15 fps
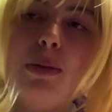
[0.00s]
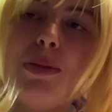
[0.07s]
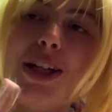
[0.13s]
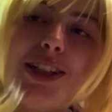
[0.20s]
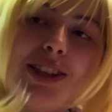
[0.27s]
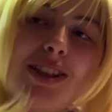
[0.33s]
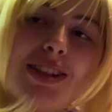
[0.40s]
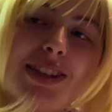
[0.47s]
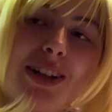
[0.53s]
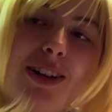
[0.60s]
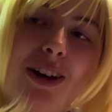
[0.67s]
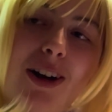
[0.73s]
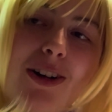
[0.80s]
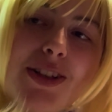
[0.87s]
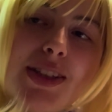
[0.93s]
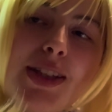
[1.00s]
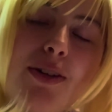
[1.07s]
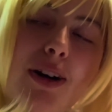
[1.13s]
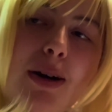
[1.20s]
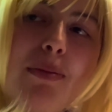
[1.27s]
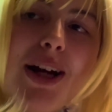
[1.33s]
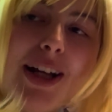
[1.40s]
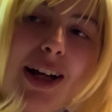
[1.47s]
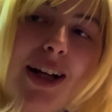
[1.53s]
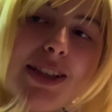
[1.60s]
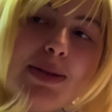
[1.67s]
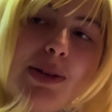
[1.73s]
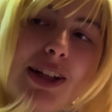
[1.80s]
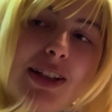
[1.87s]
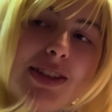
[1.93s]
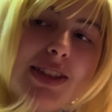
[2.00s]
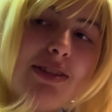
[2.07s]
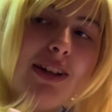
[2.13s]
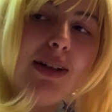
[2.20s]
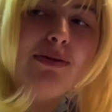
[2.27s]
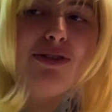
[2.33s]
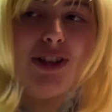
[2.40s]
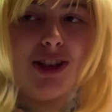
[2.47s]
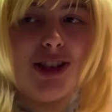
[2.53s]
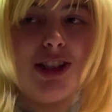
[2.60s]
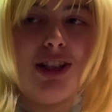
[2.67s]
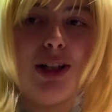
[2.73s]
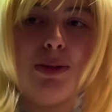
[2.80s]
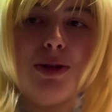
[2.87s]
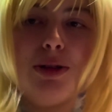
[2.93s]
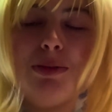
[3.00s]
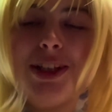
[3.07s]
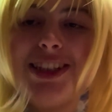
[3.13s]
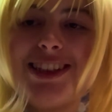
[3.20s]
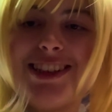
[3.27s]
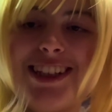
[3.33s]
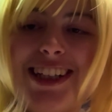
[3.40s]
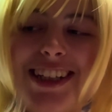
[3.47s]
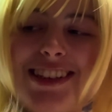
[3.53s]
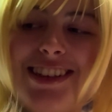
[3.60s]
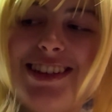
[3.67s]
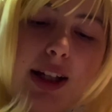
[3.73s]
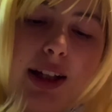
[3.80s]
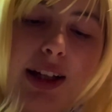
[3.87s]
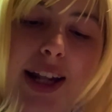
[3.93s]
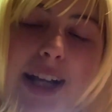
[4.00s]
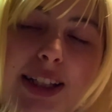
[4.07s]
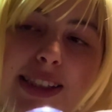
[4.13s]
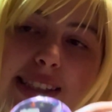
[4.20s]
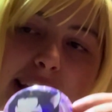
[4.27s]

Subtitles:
Pictures are also on my cosplay Instagram for Shinobu and Mitsuri. Next,